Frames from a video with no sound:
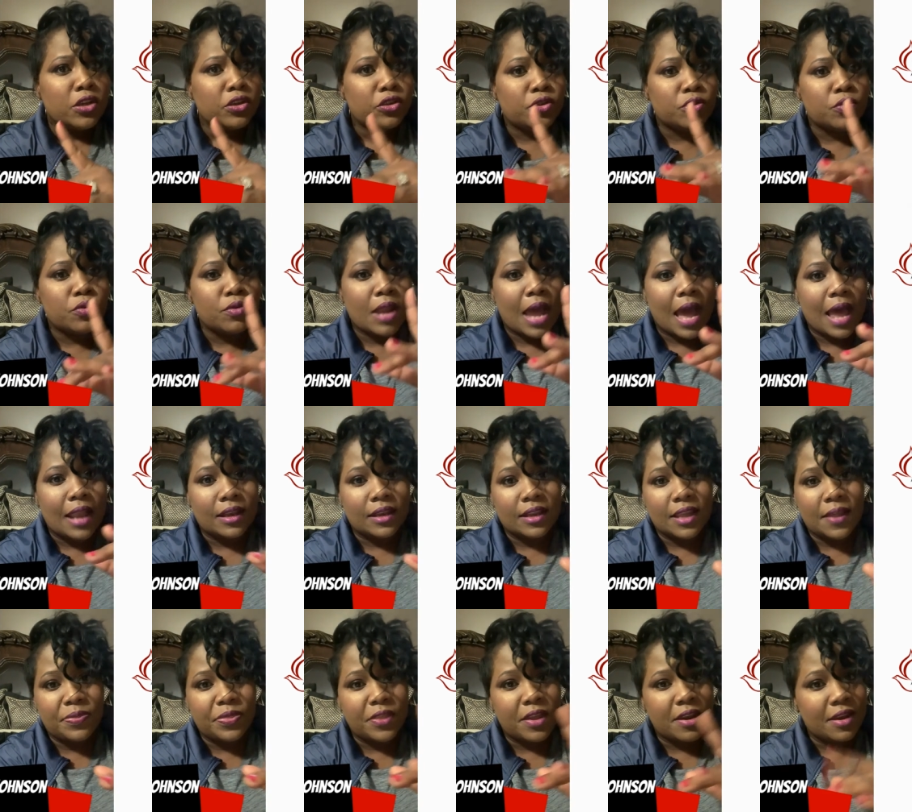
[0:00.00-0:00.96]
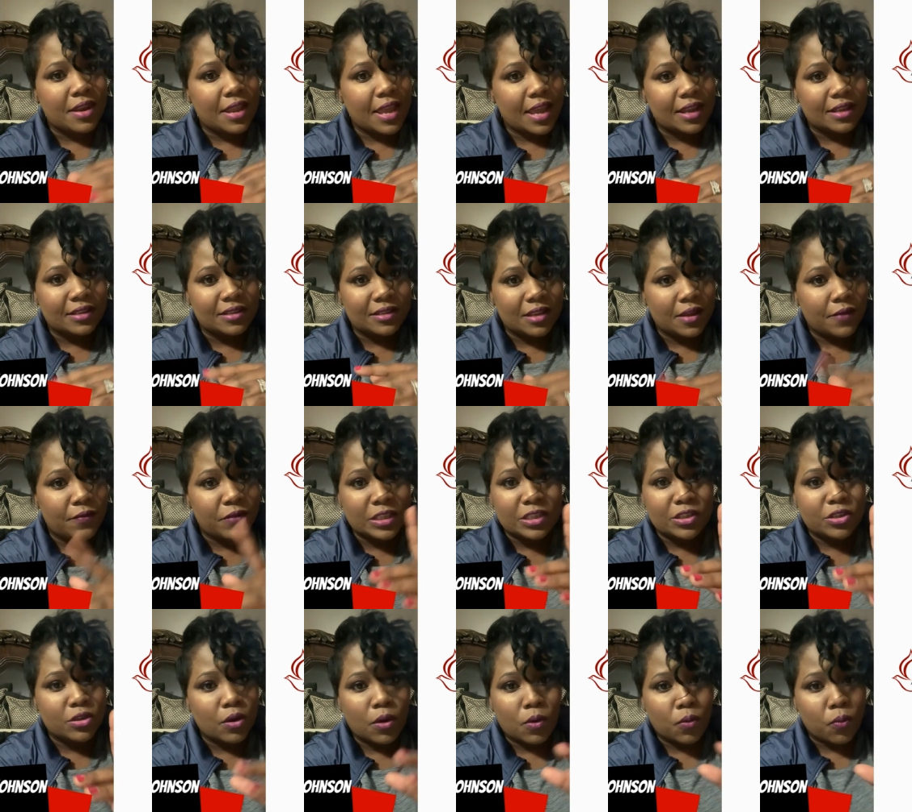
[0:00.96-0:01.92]
Do not let the
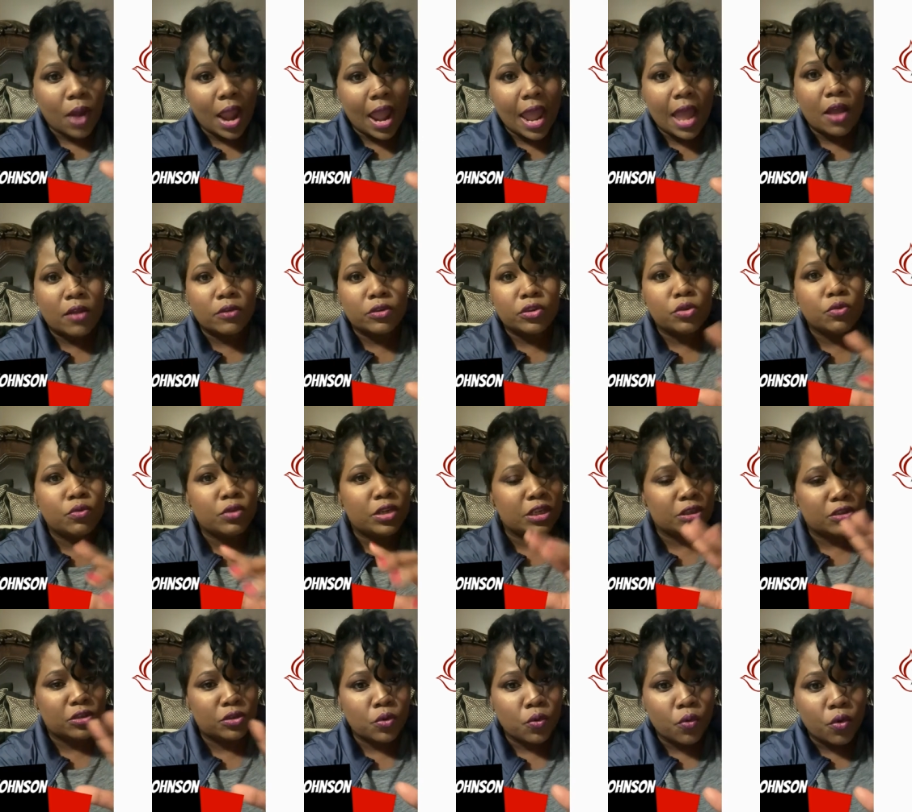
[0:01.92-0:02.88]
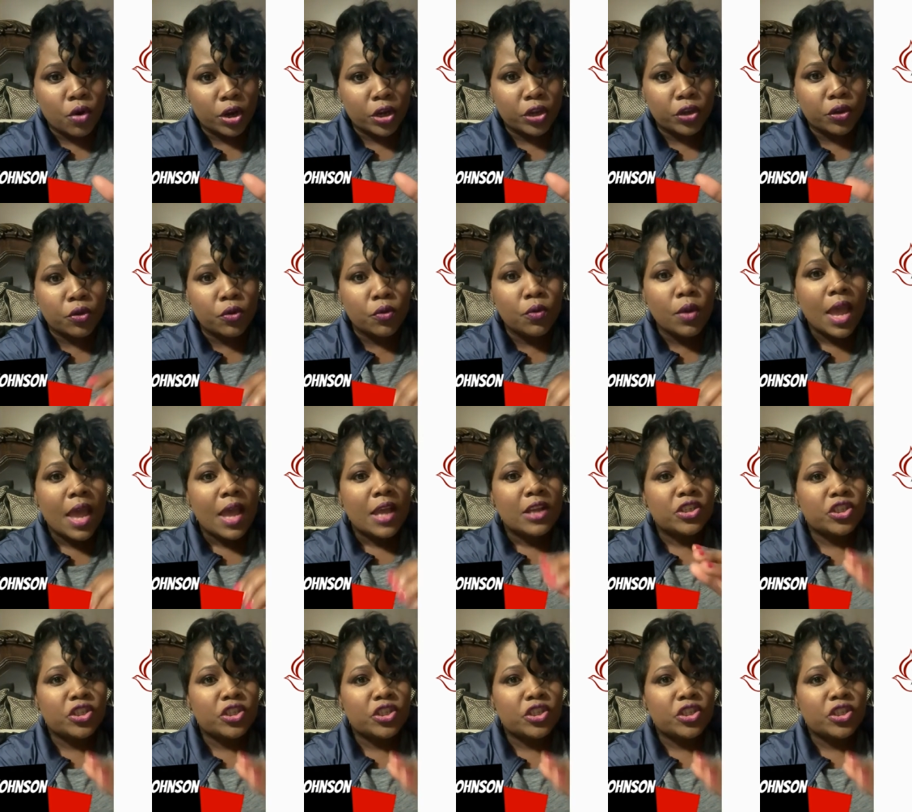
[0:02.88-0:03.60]
negativity around you detour you.